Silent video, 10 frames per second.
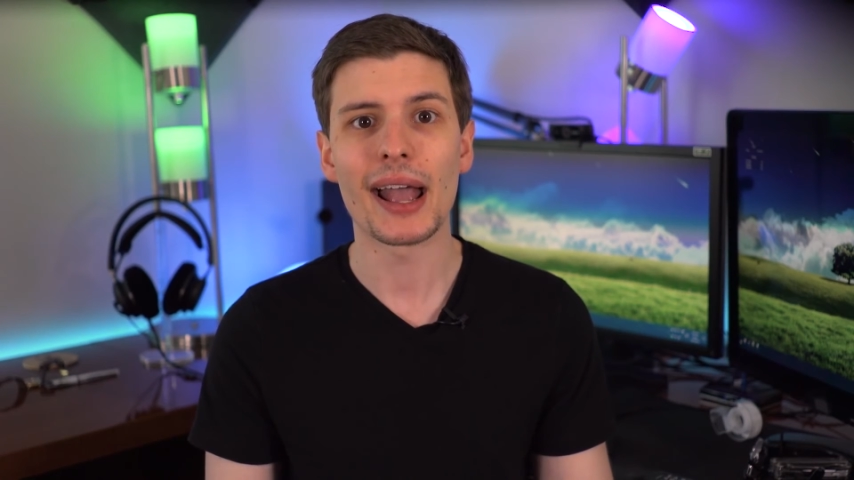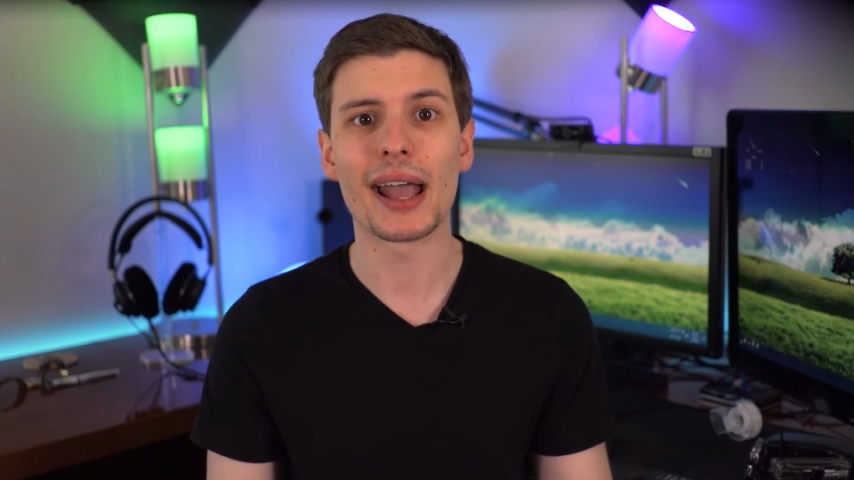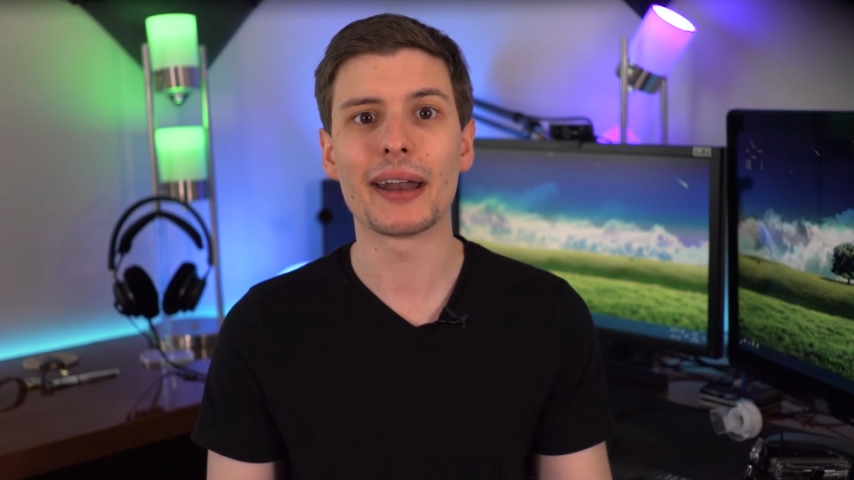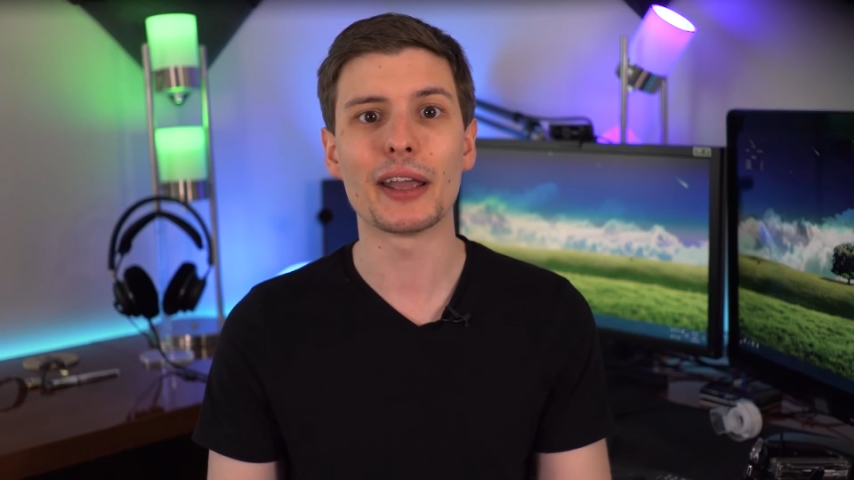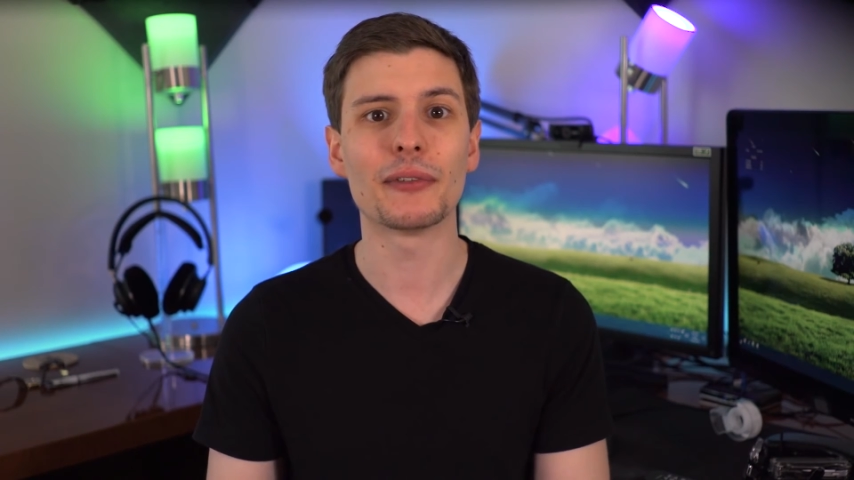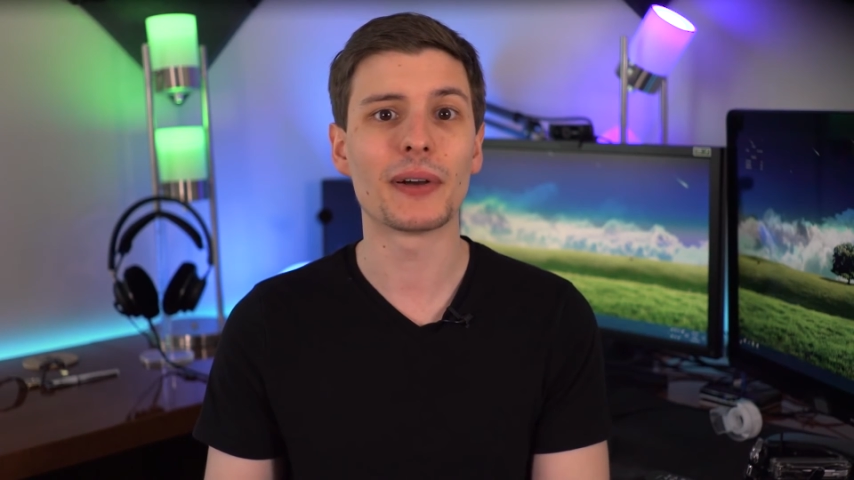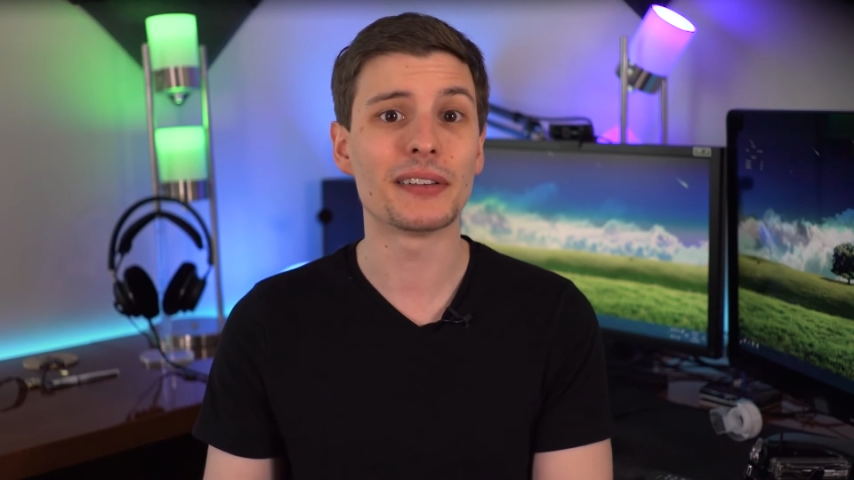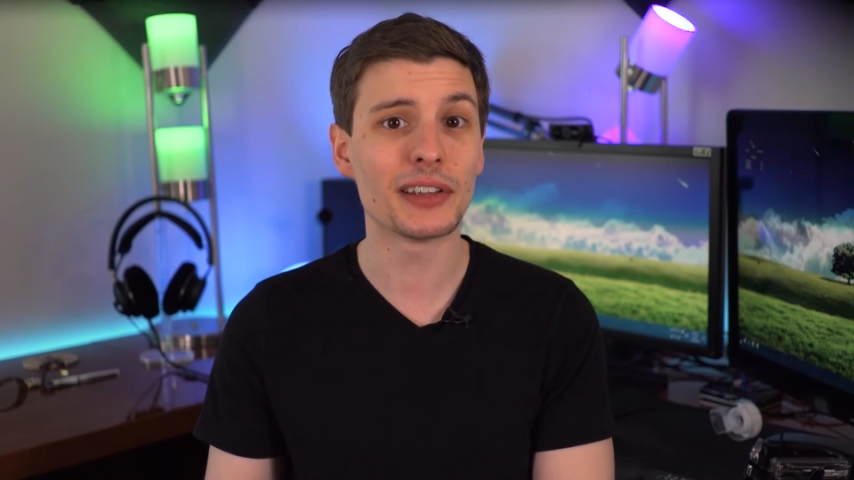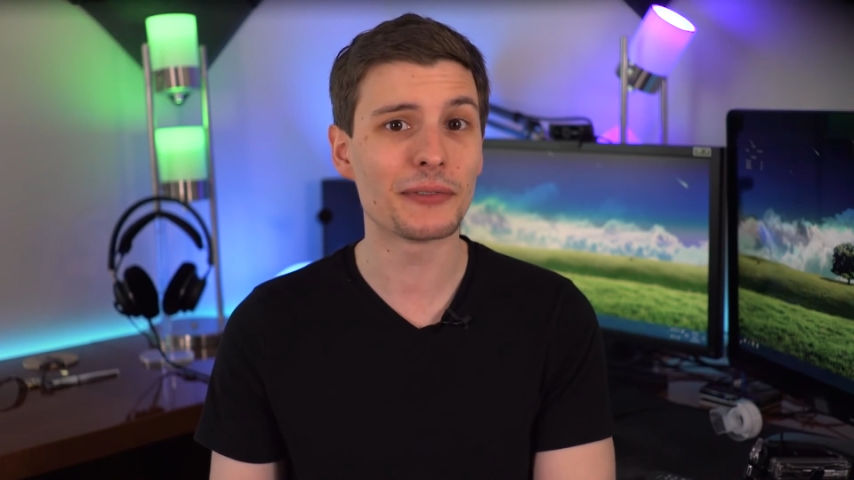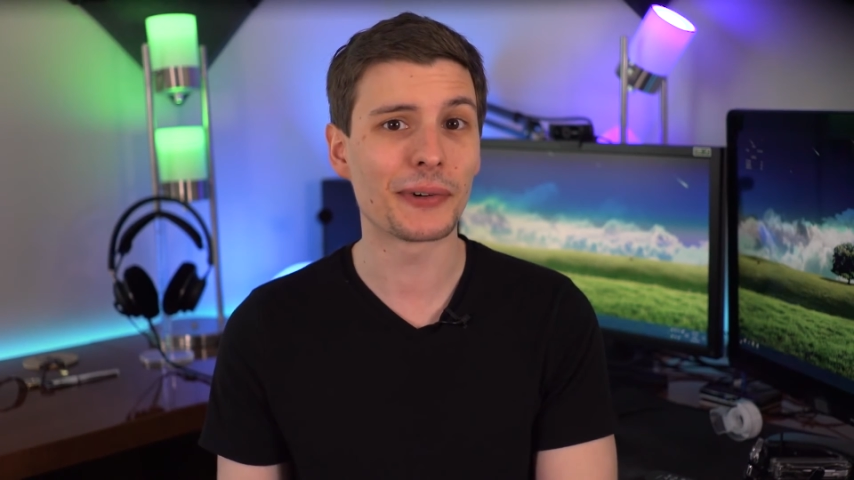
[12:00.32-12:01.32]
And if I
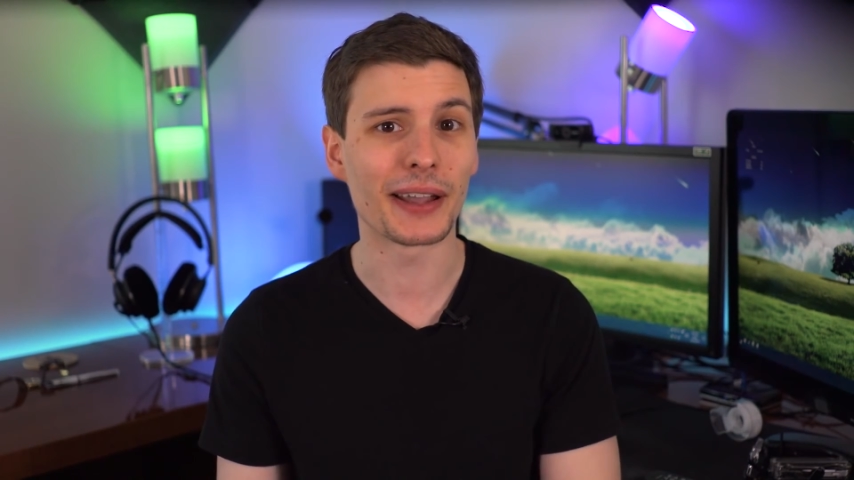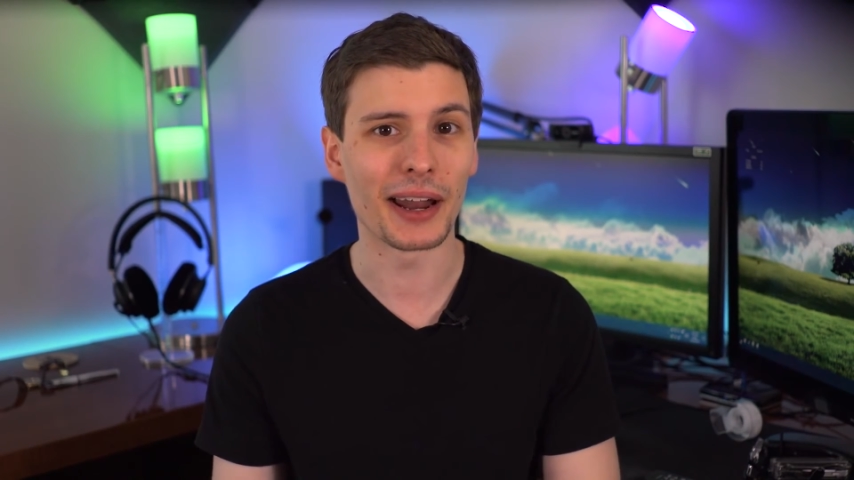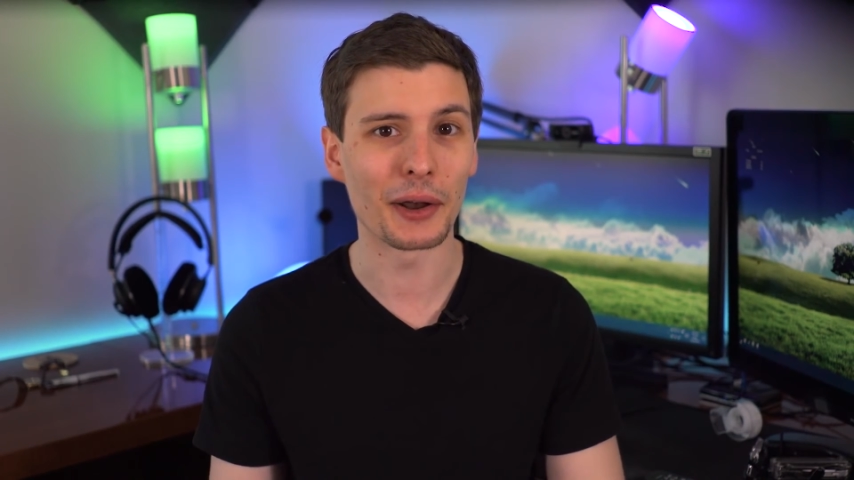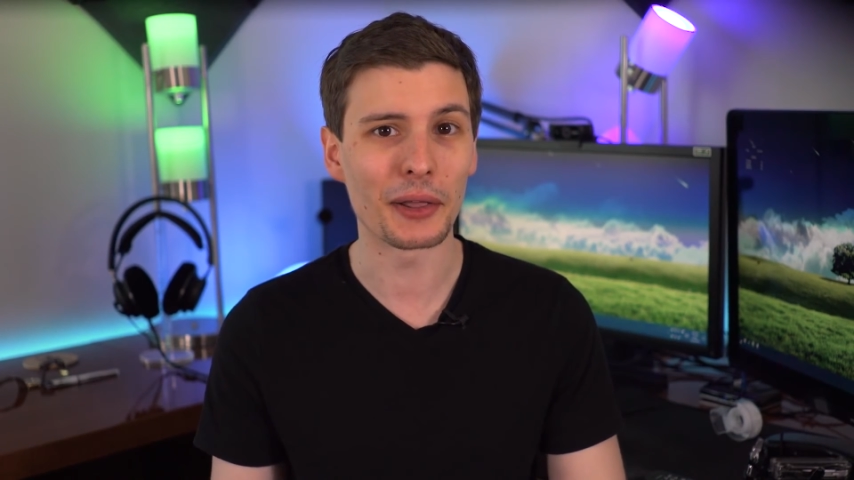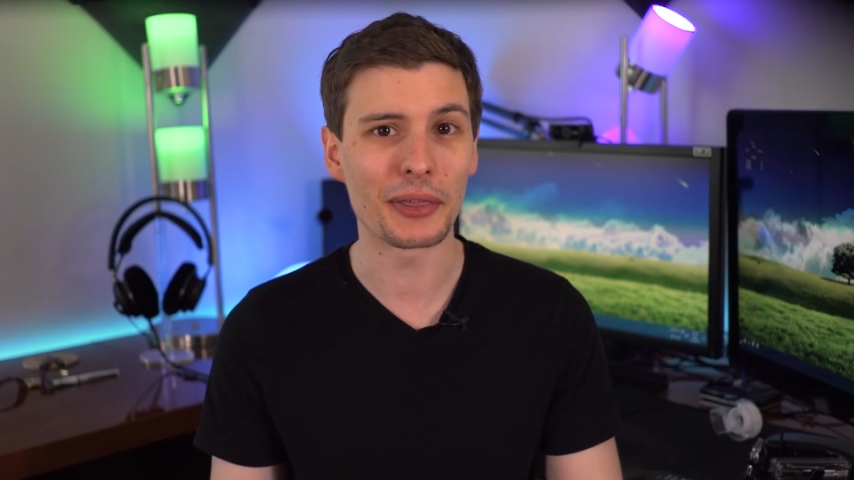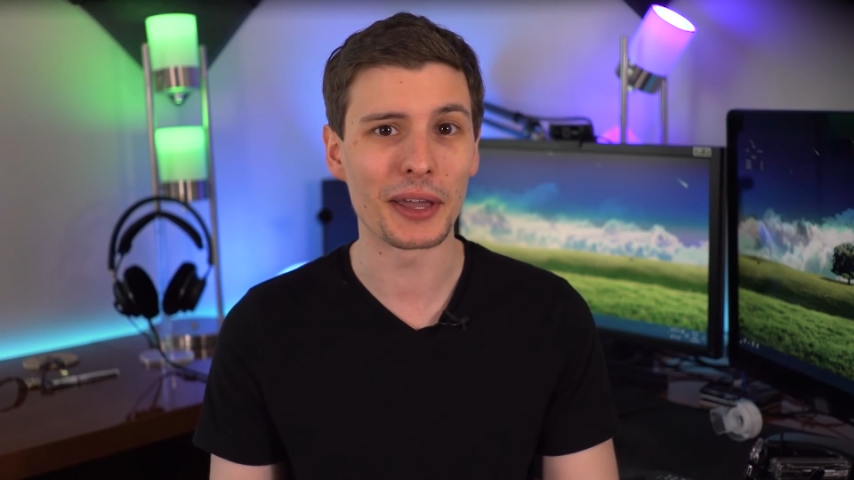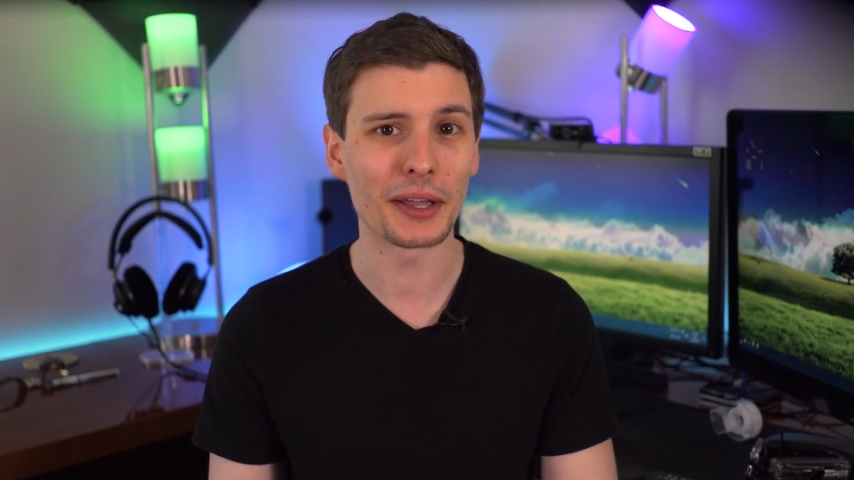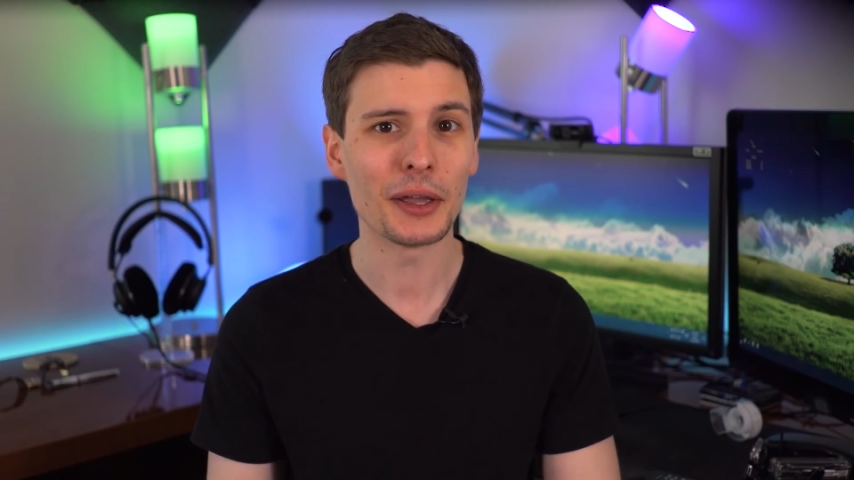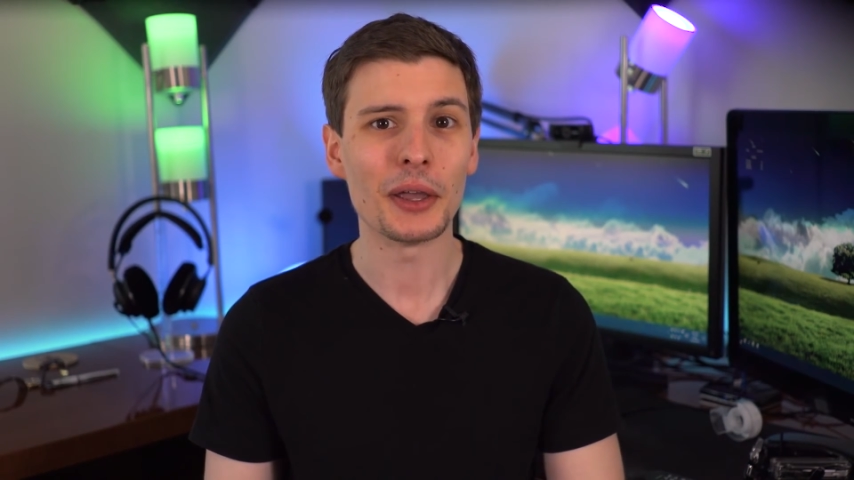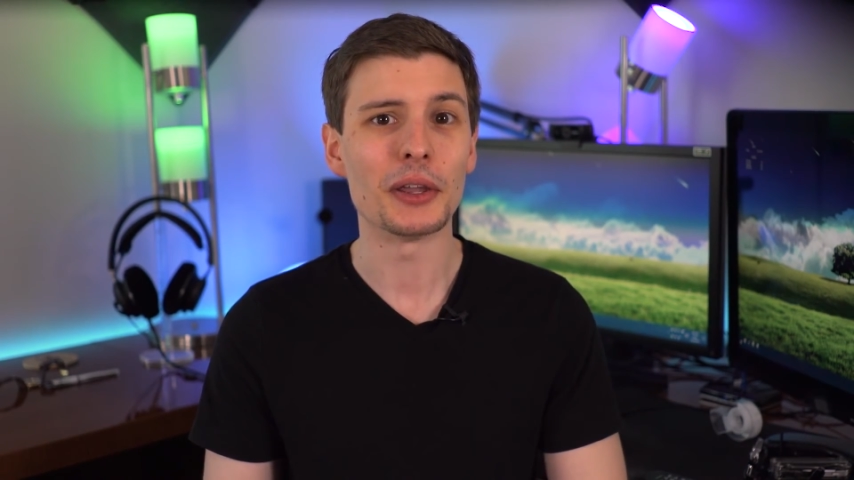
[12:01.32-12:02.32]
did forget
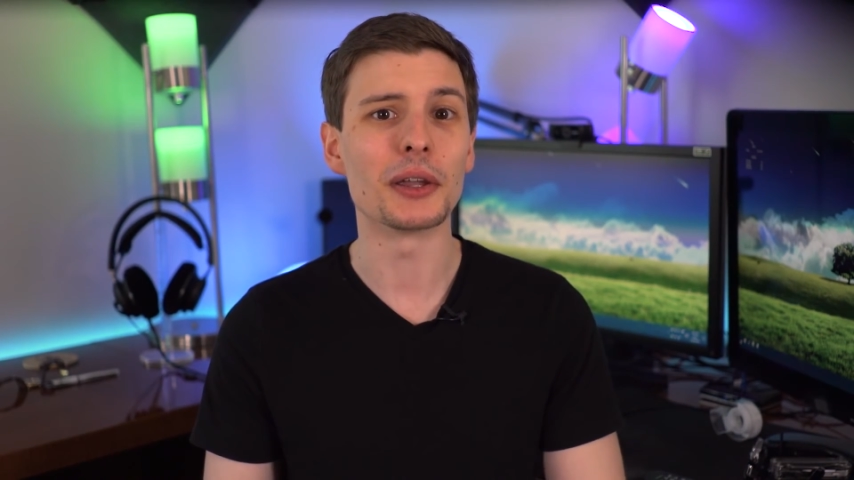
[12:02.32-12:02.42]
anything,